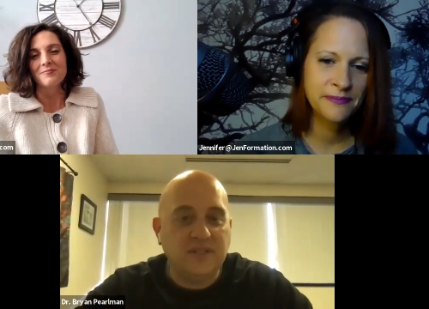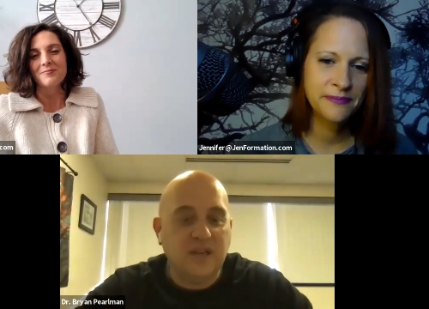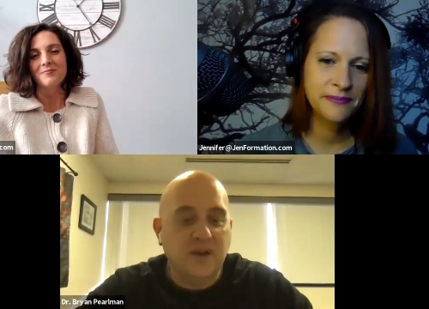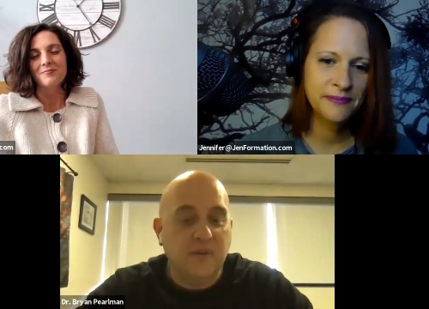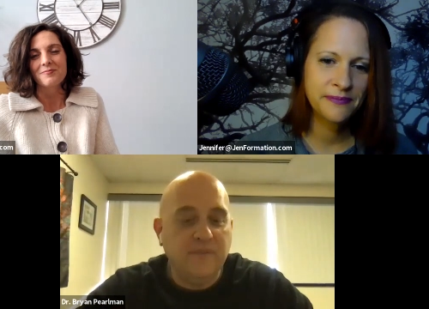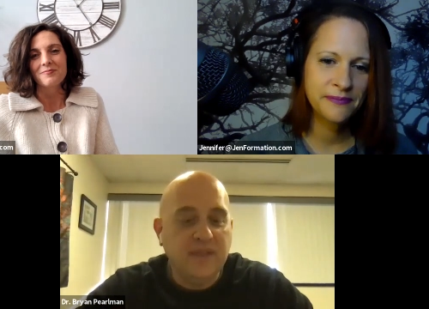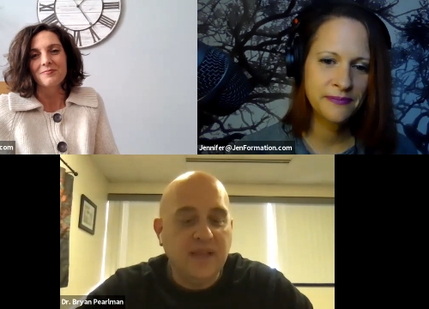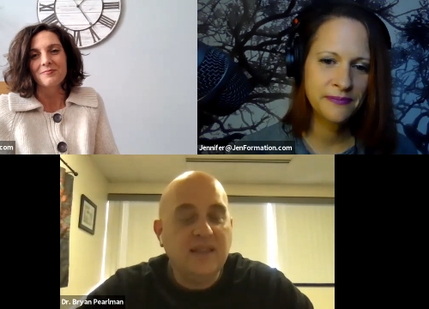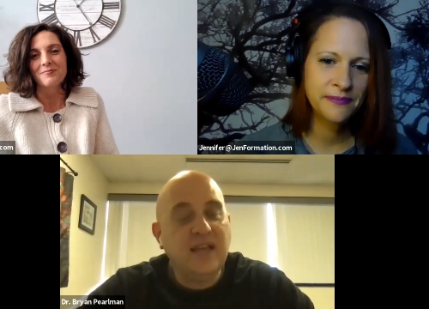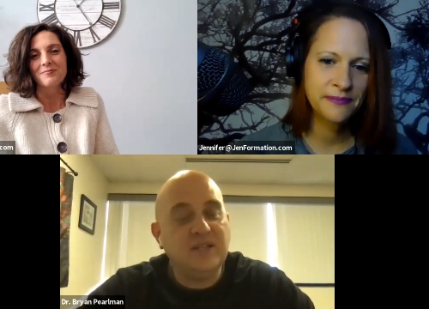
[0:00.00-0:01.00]
Speaker 1: goal.
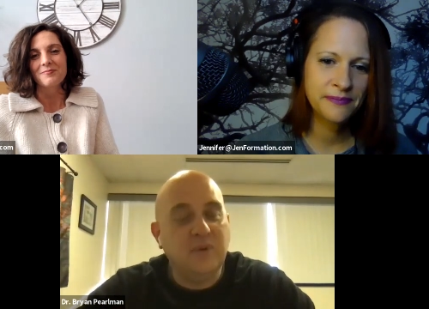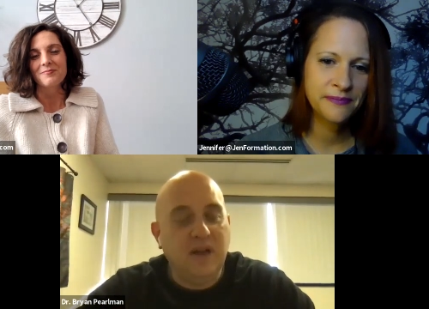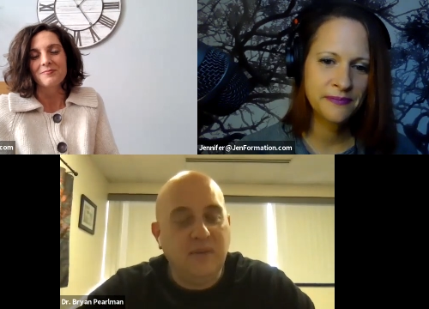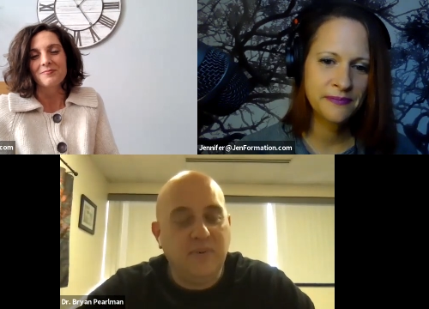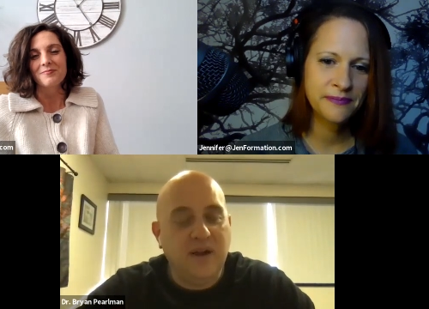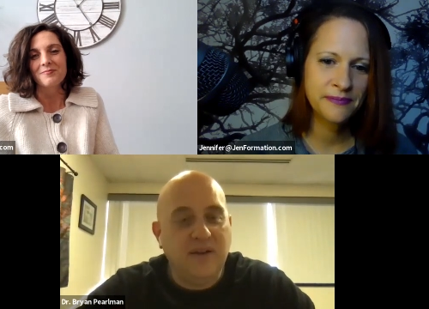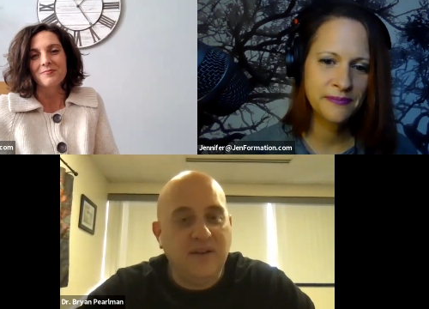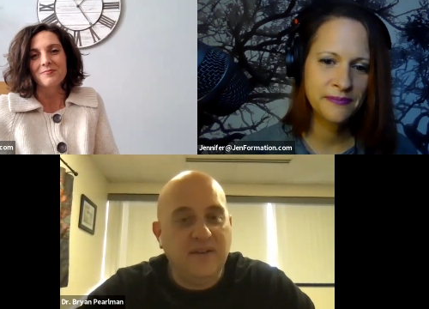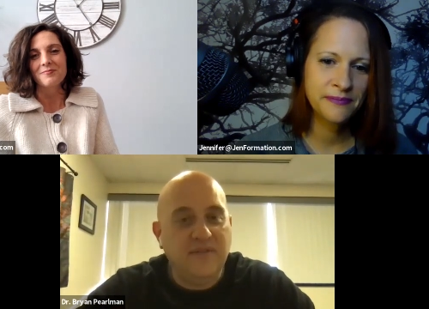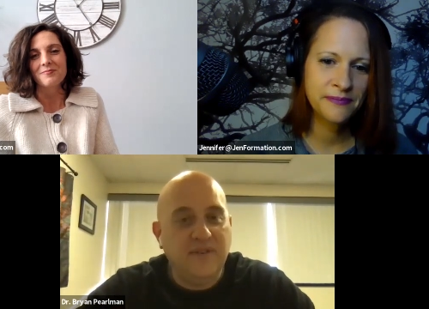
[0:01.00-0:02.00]
So that's what
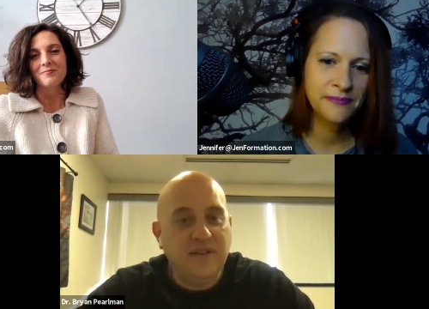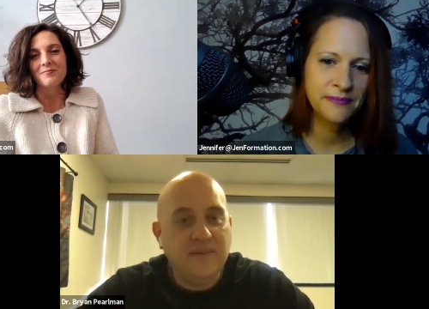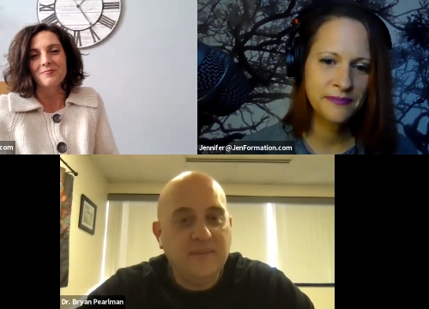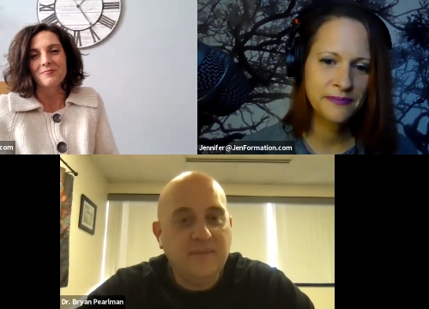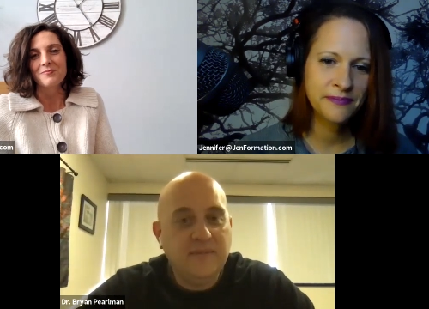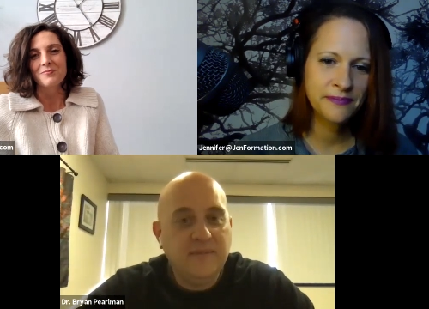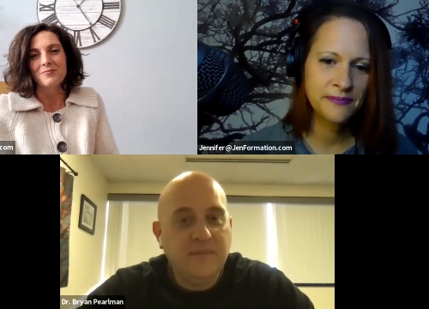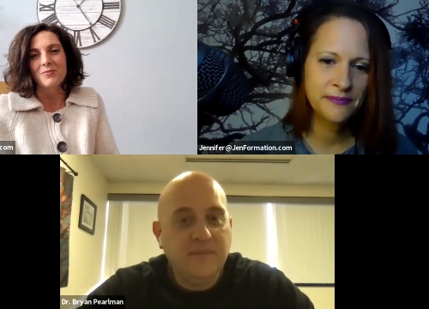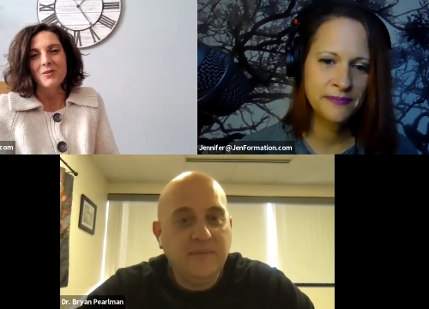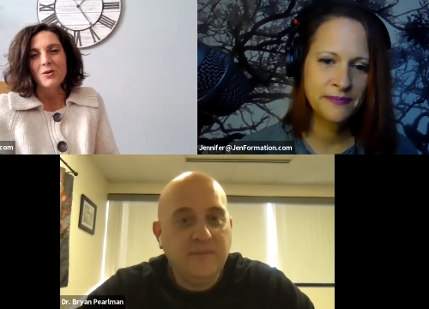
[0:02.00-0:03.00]
I'm proud of.
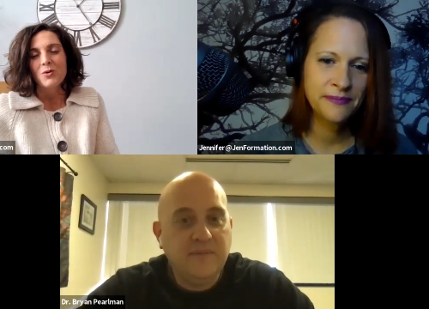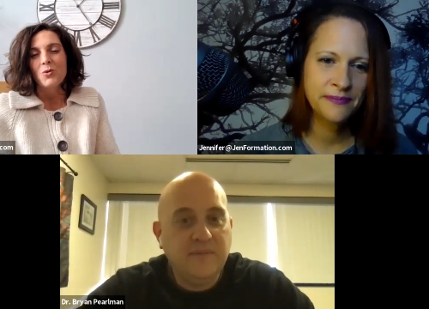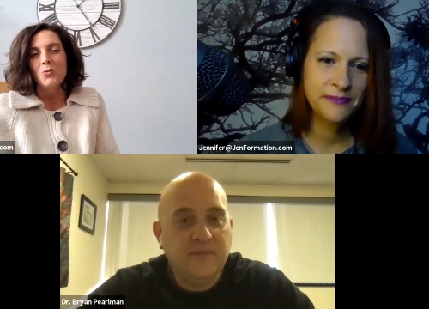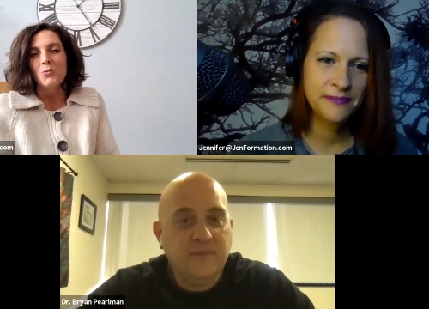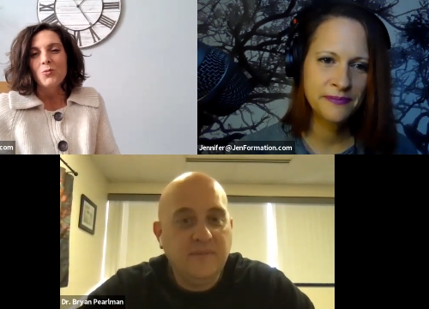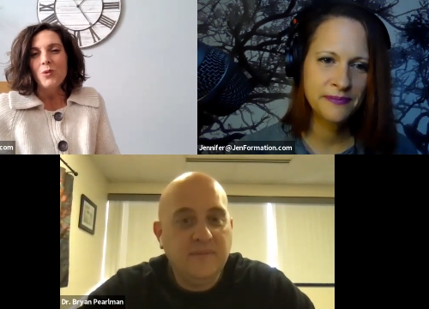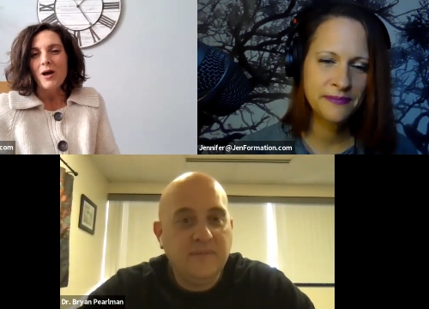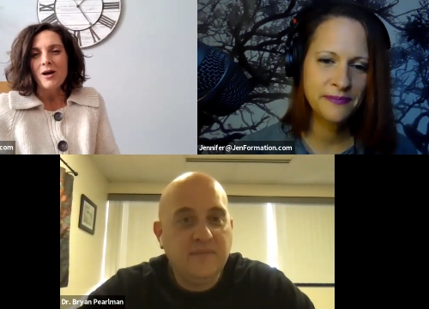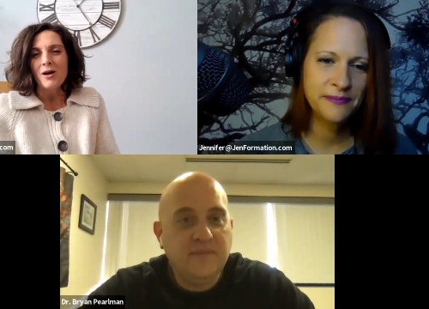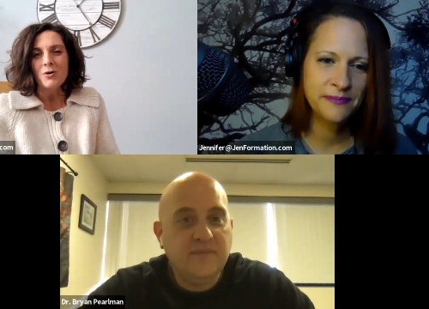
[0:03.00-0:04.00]

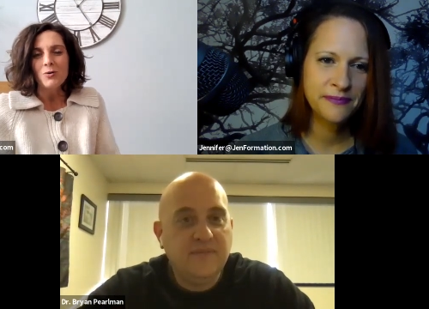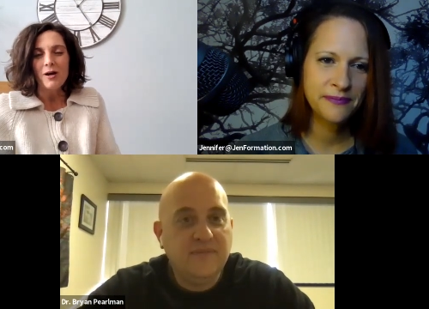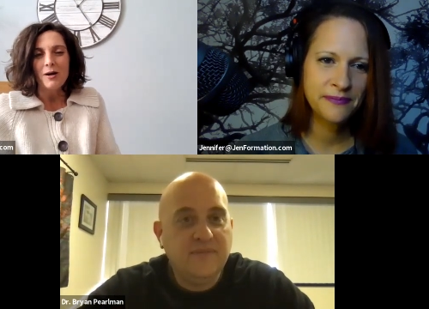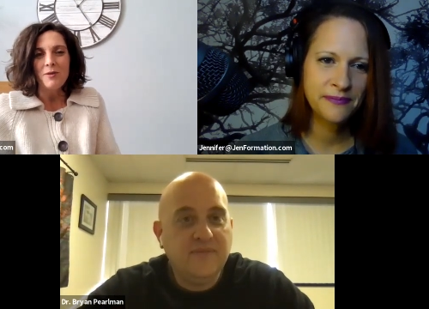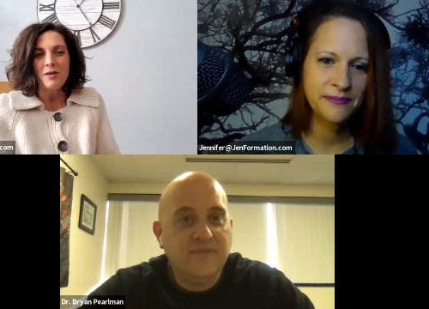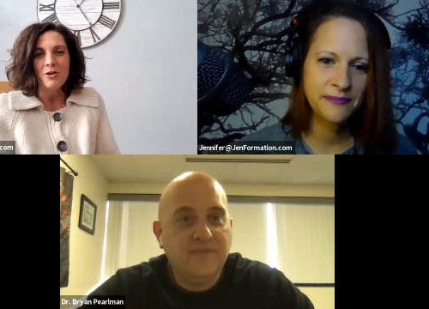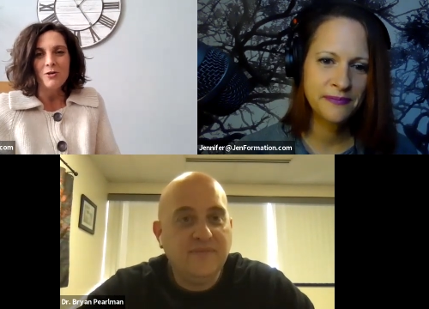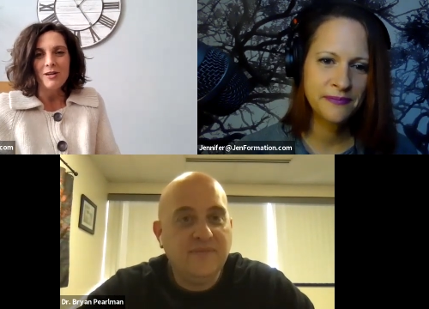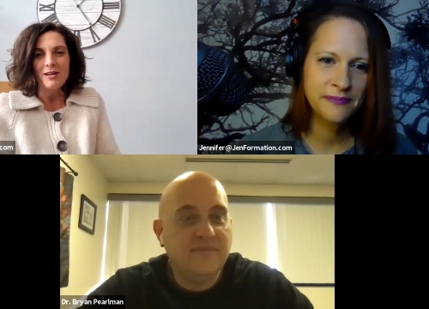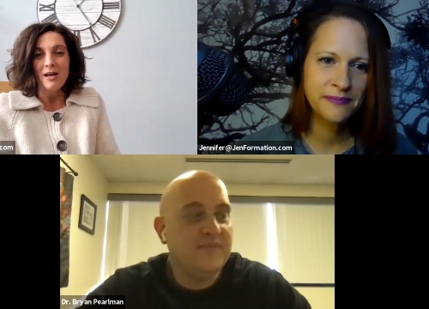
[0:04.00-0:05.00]
Speaker 2: Wow, I'm
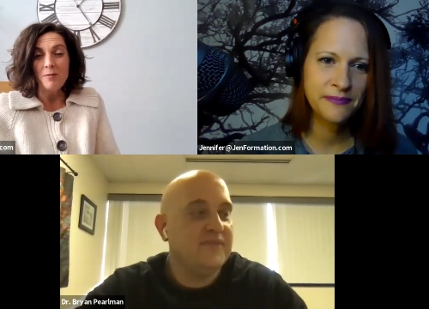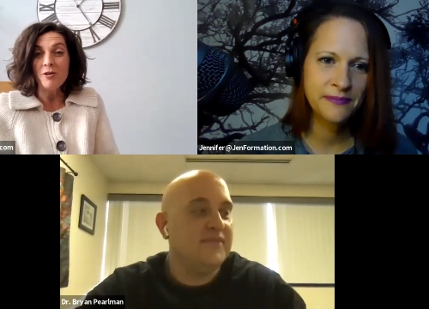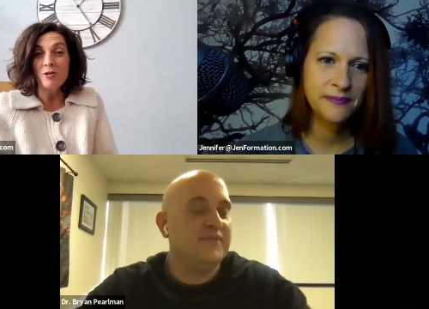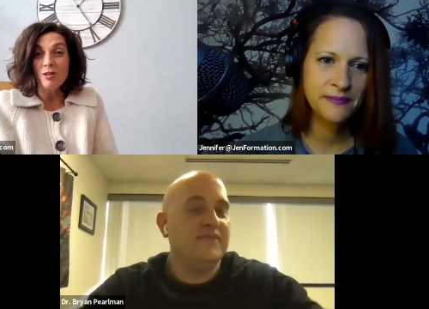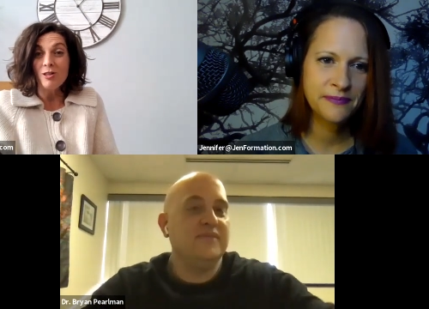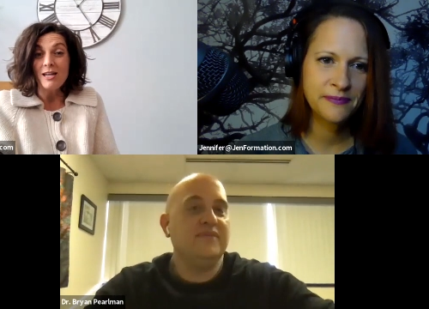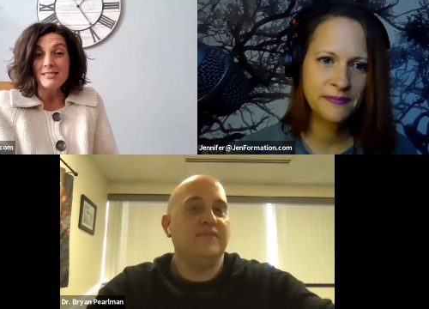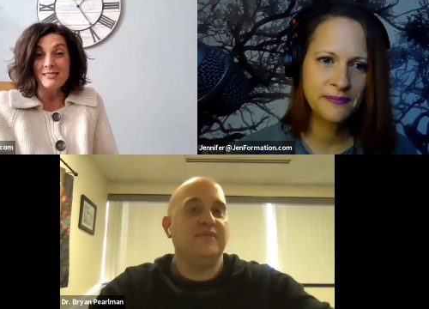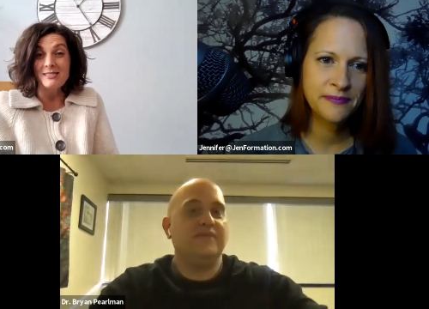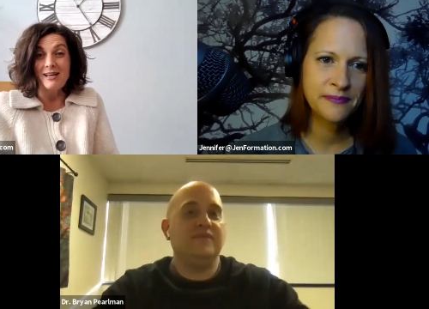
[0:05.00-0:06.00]
hearing I'm hearing a lot
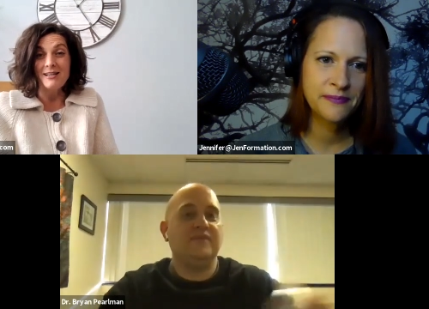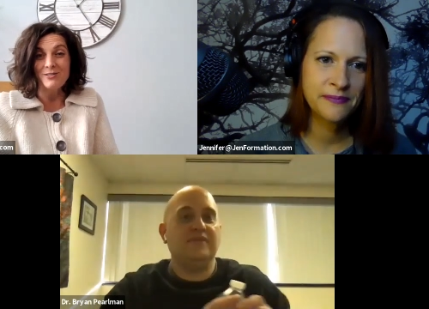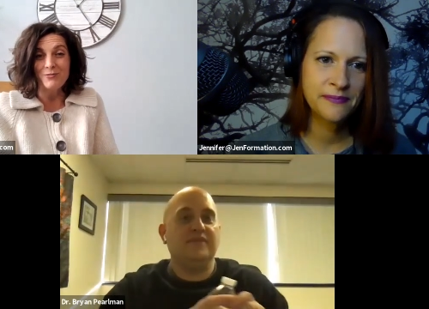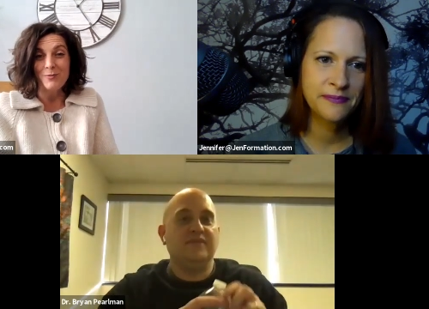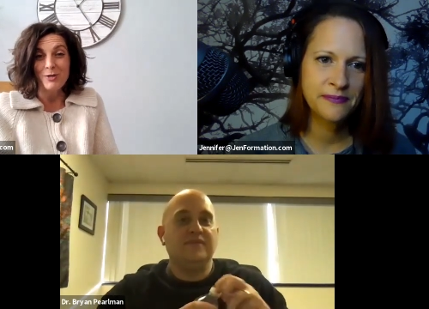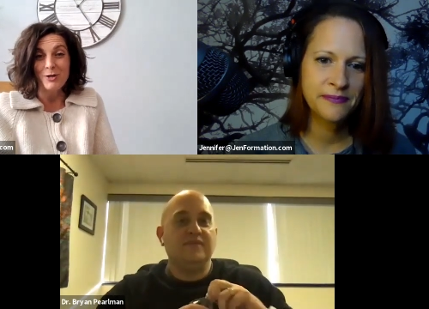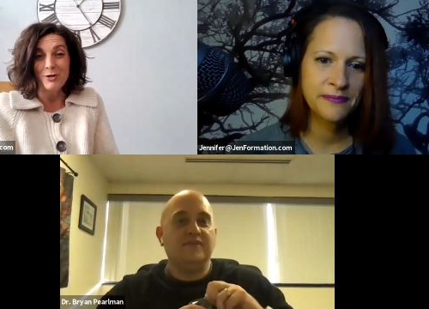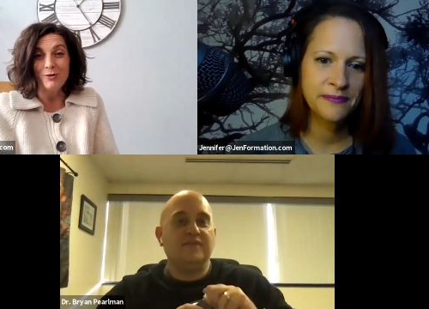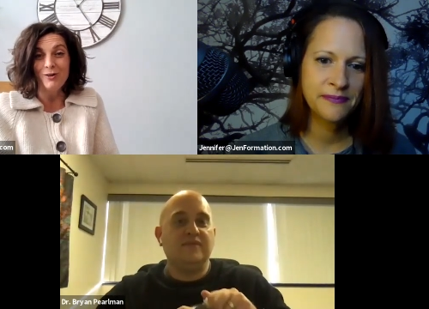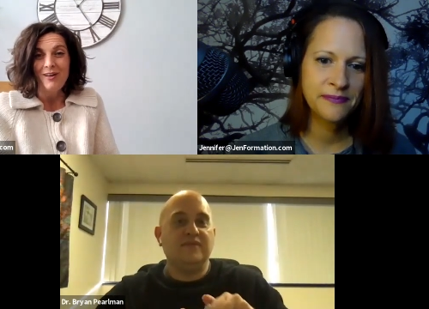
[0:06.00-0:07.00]
of success from
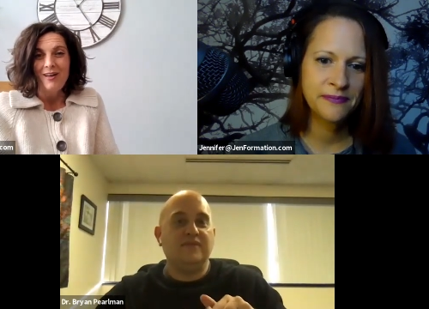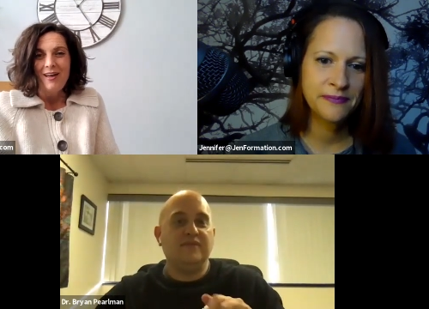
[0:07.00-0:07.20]
you,